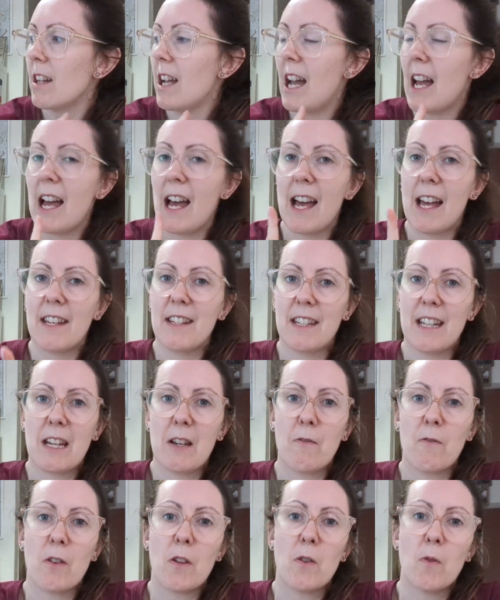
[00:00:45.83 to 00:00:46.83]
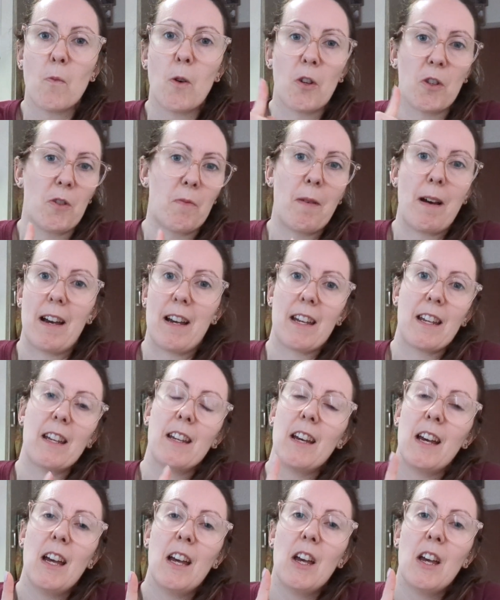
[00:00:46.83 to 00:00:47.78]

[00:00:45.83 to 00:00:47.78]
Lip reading: And if you watched my